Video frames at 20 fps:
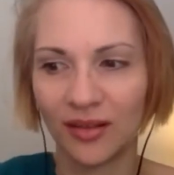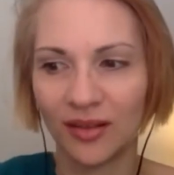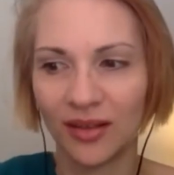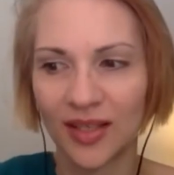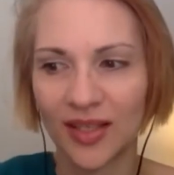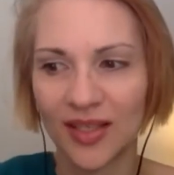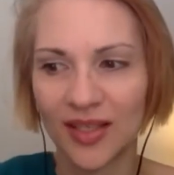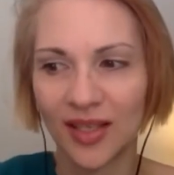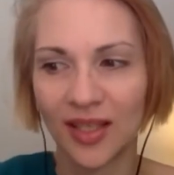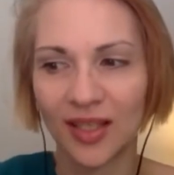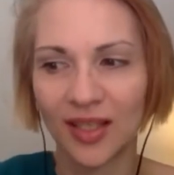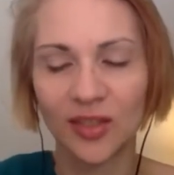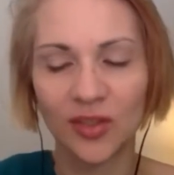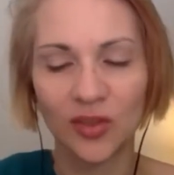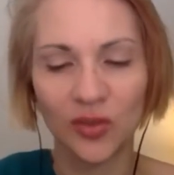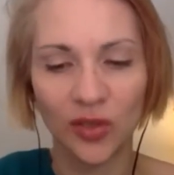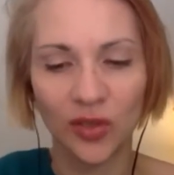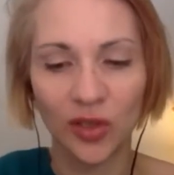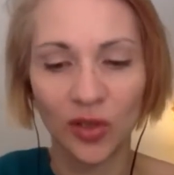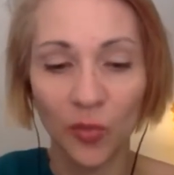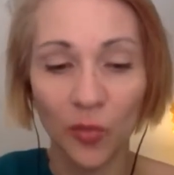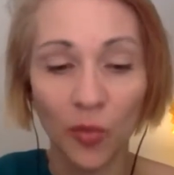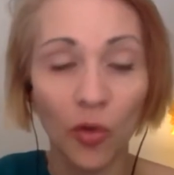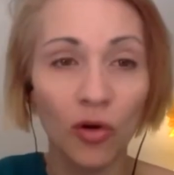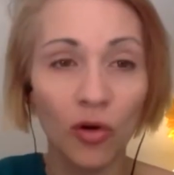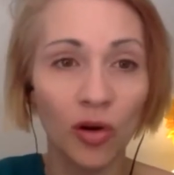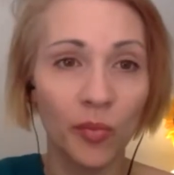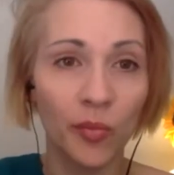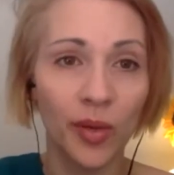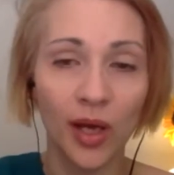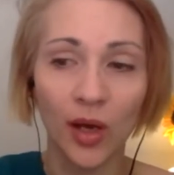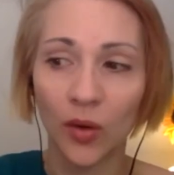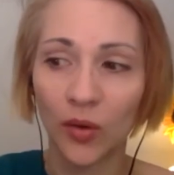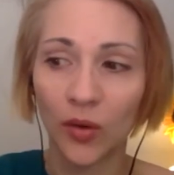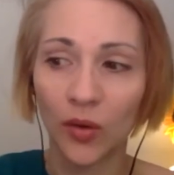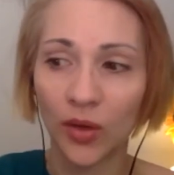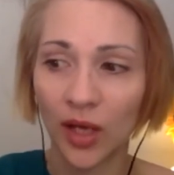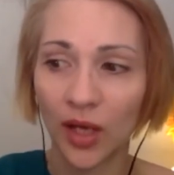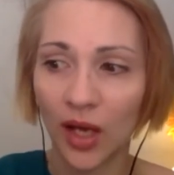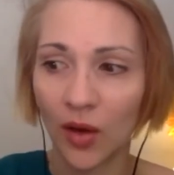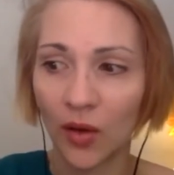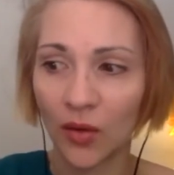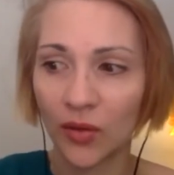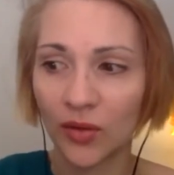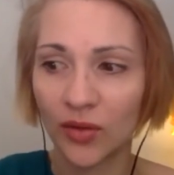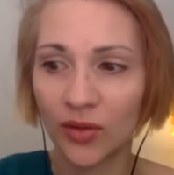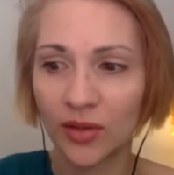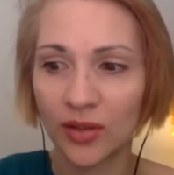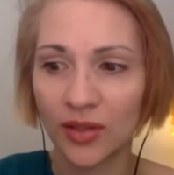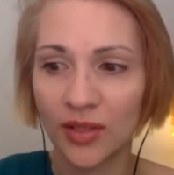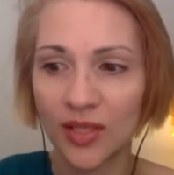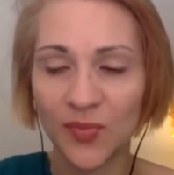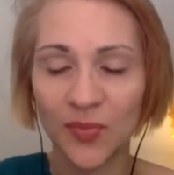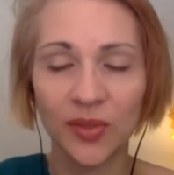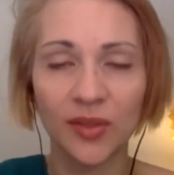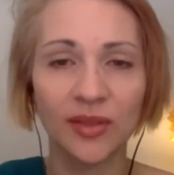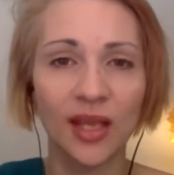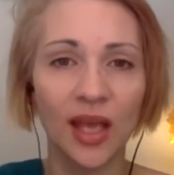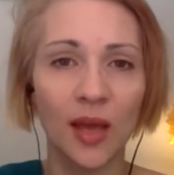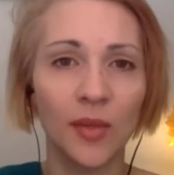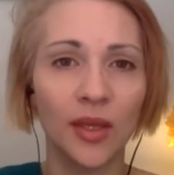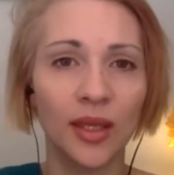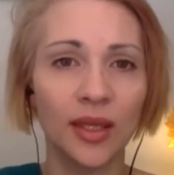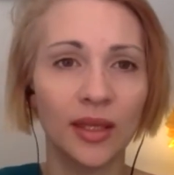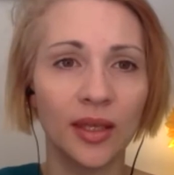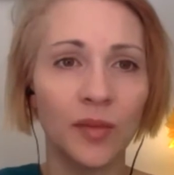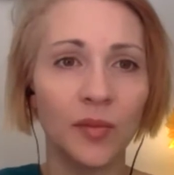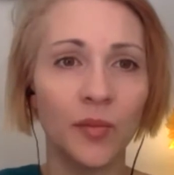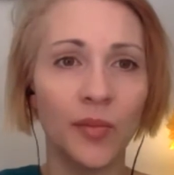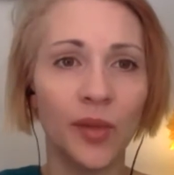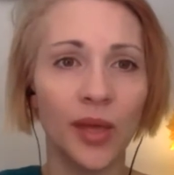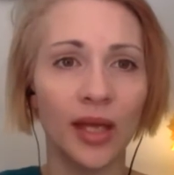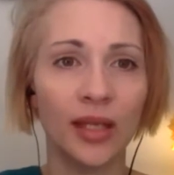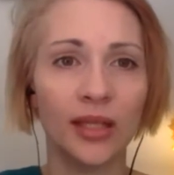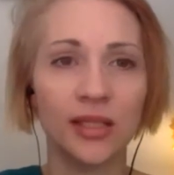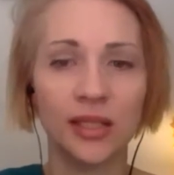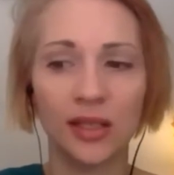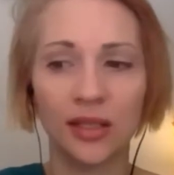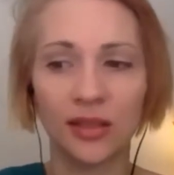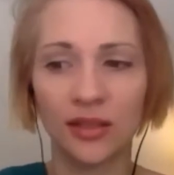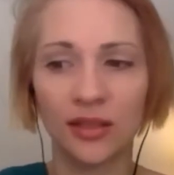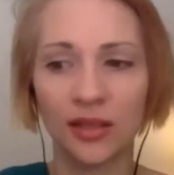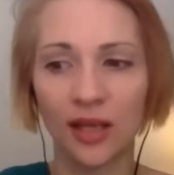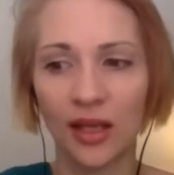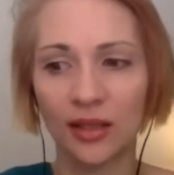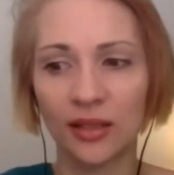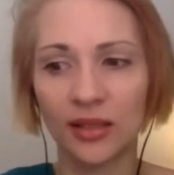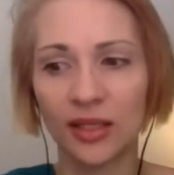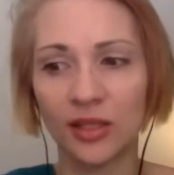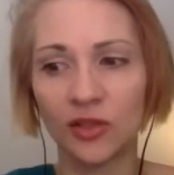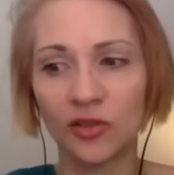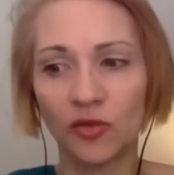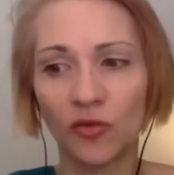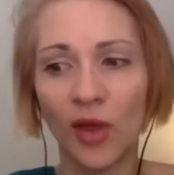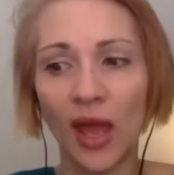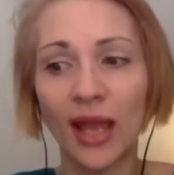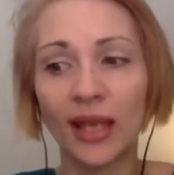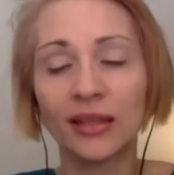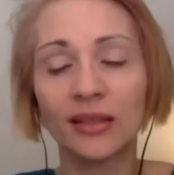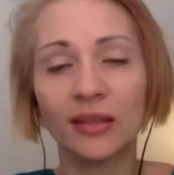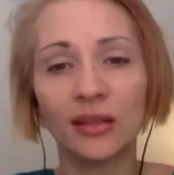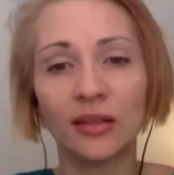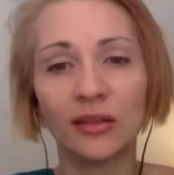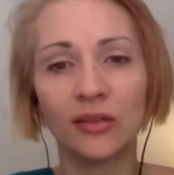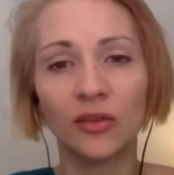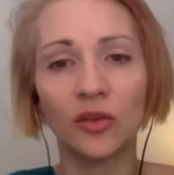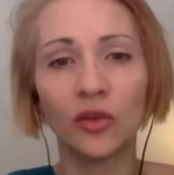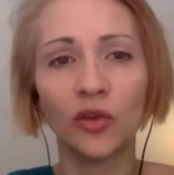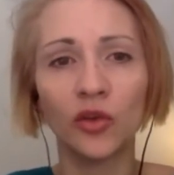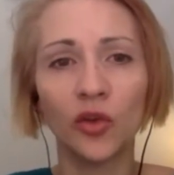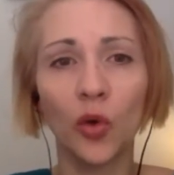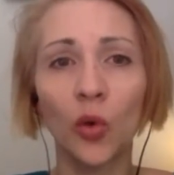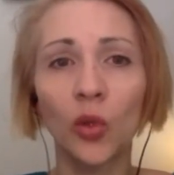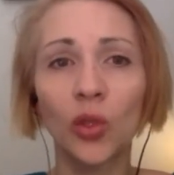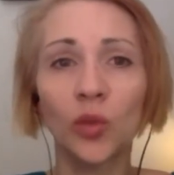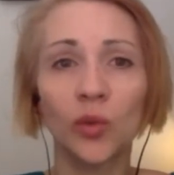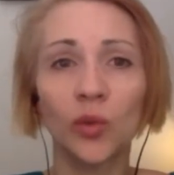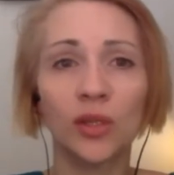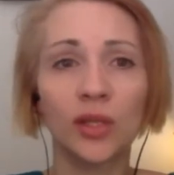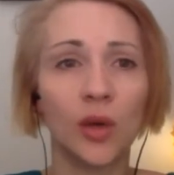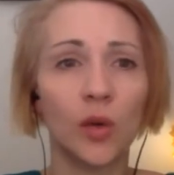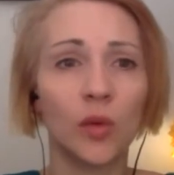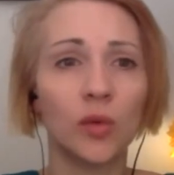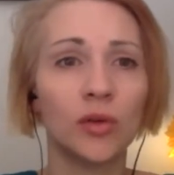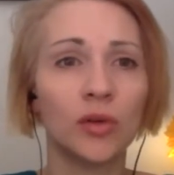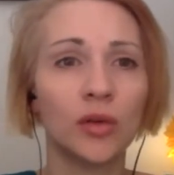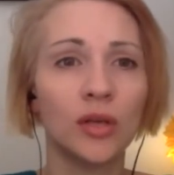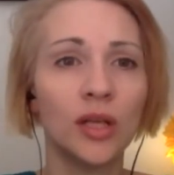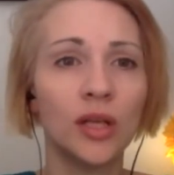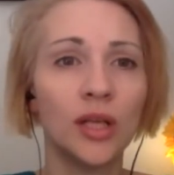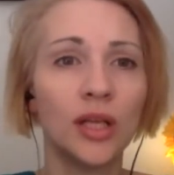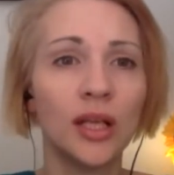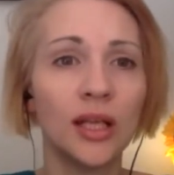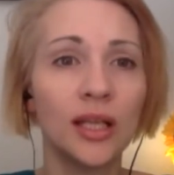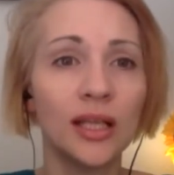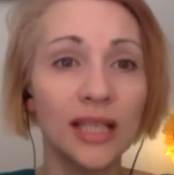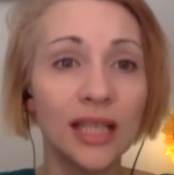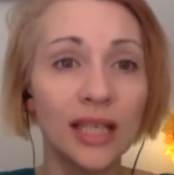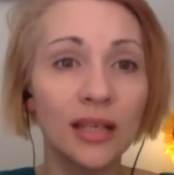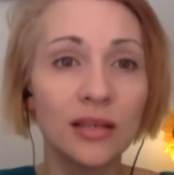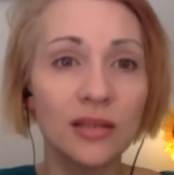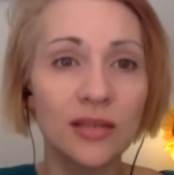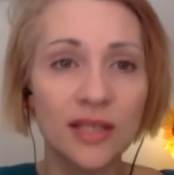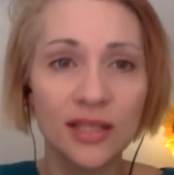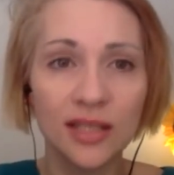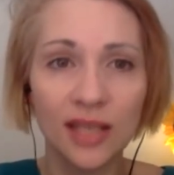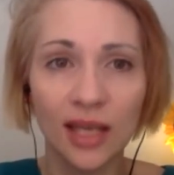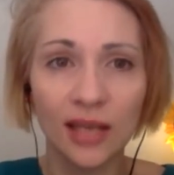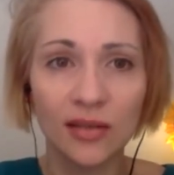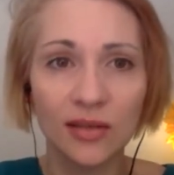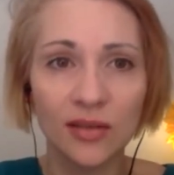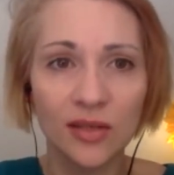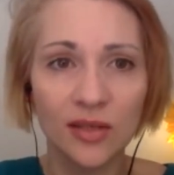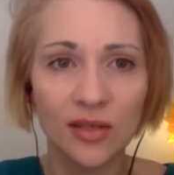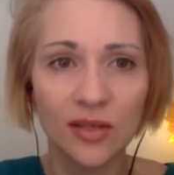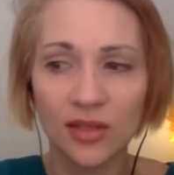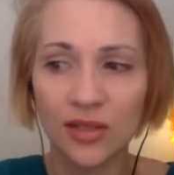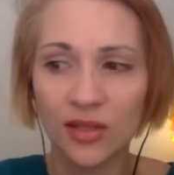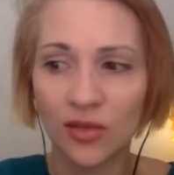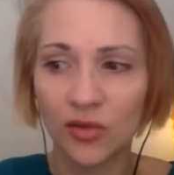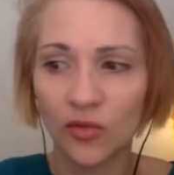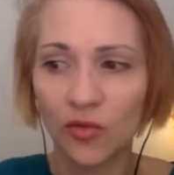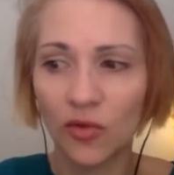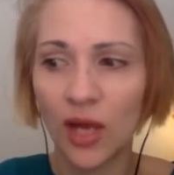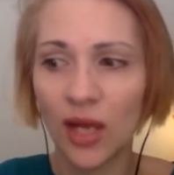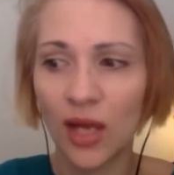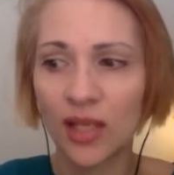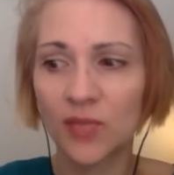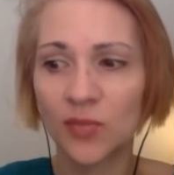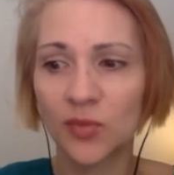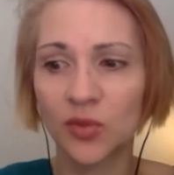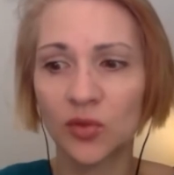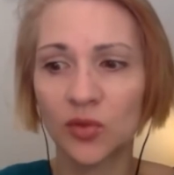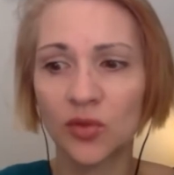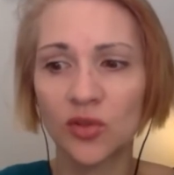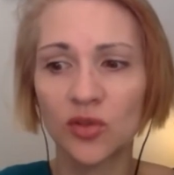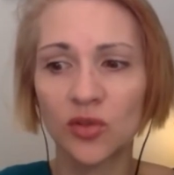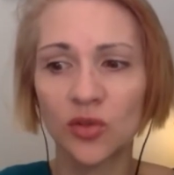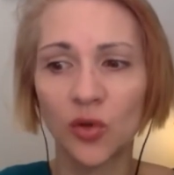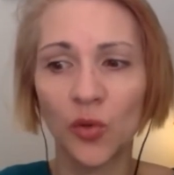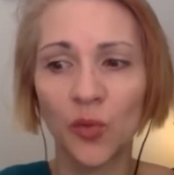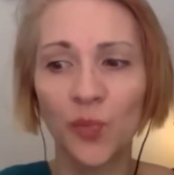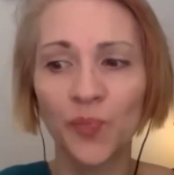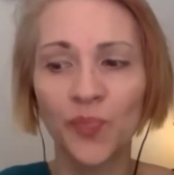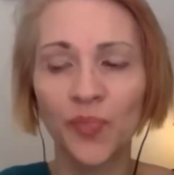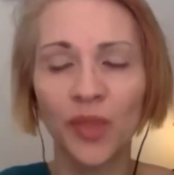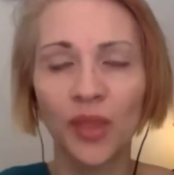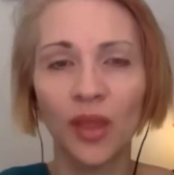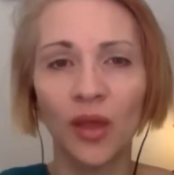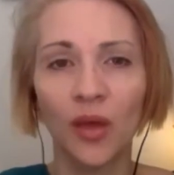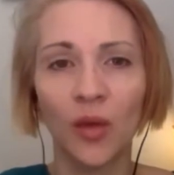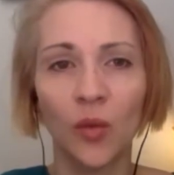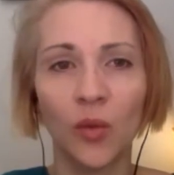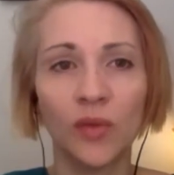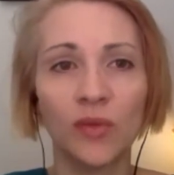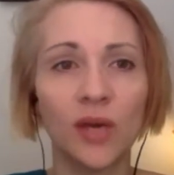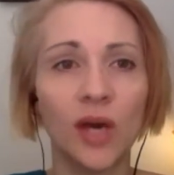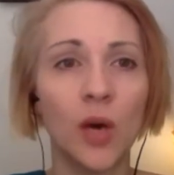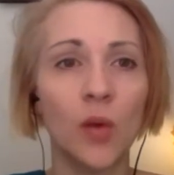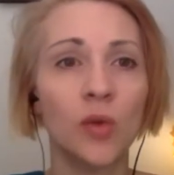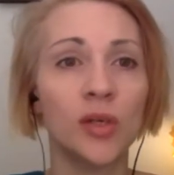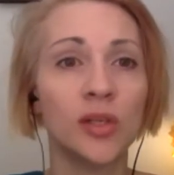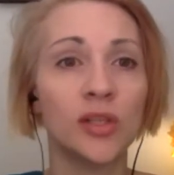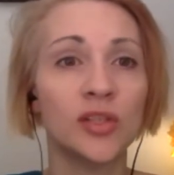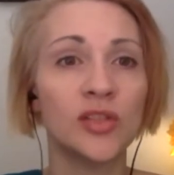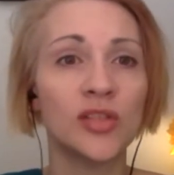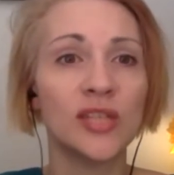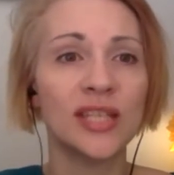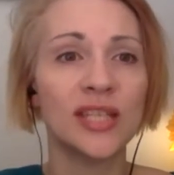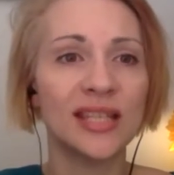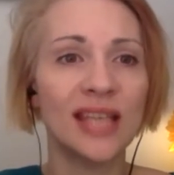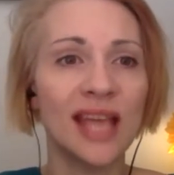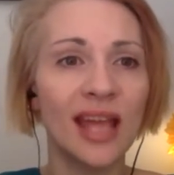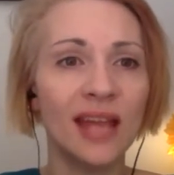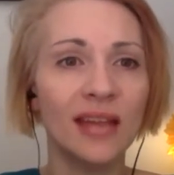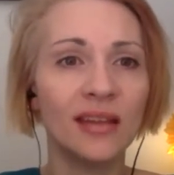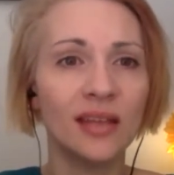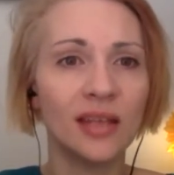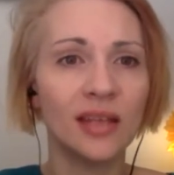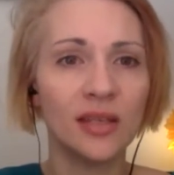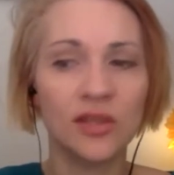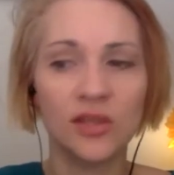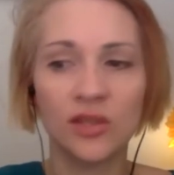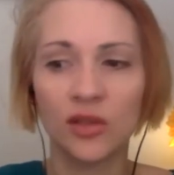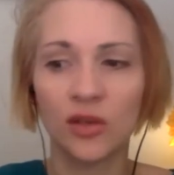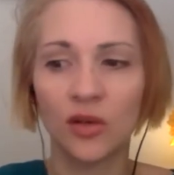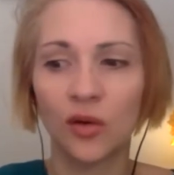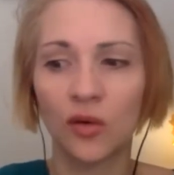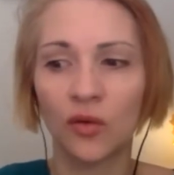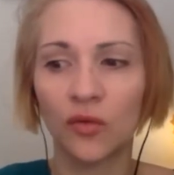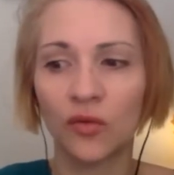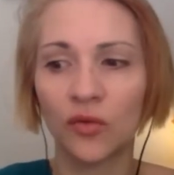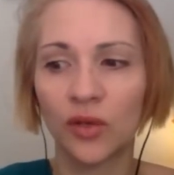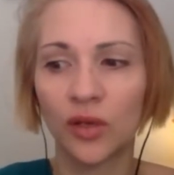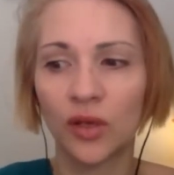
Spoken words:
excited to hear more about how this pandemic impacted and interacted not only with our legal statuses and rights, but also with our understandings of